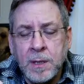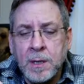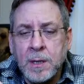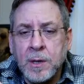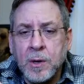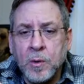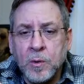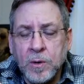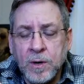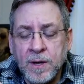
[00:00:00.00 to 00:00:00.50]

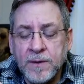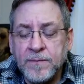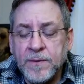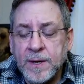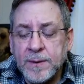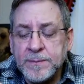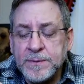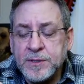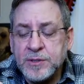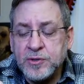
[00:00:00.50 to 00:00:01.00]
Or if
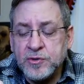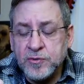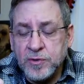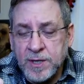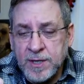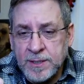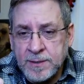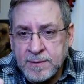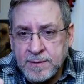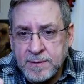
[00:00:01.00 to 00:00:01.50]
I'm
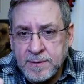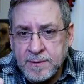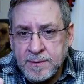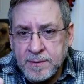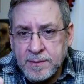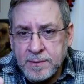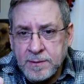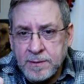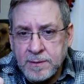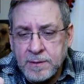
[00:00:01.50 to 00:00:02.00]
stressed,
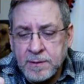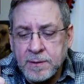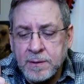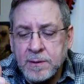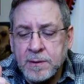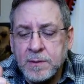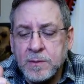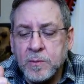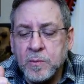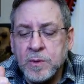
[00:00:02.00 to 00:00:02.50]

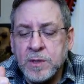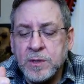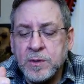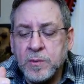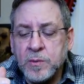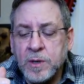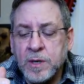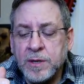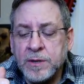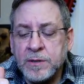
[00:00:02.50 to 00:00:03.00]
what
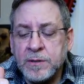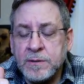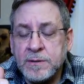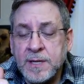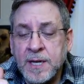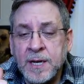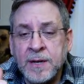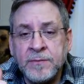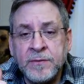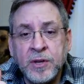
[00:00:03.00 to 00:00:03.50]
do others
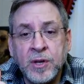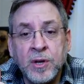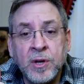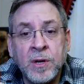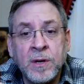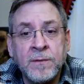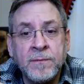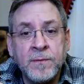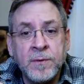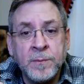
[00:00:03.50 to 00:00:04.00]
have to
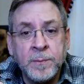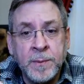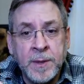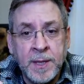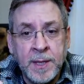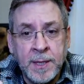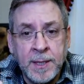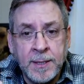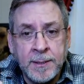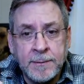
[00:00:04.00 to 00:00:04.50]
offer
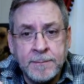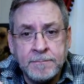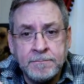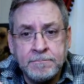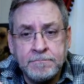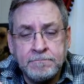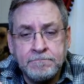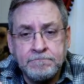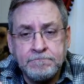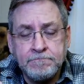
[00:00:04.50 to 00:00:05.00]
me
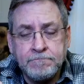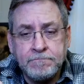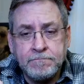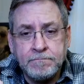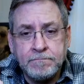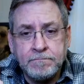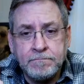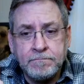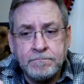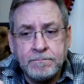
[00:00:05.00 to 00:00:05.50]

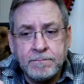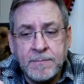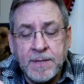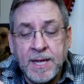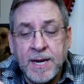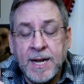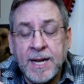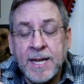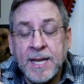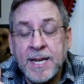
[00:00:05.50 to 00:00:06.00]
that
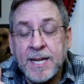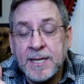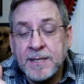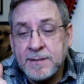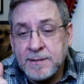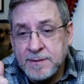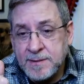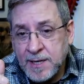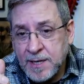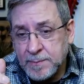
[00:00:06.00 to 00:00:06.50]
I can
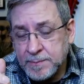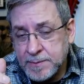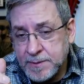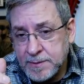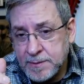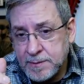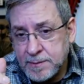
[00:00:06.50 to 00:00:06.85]
accept?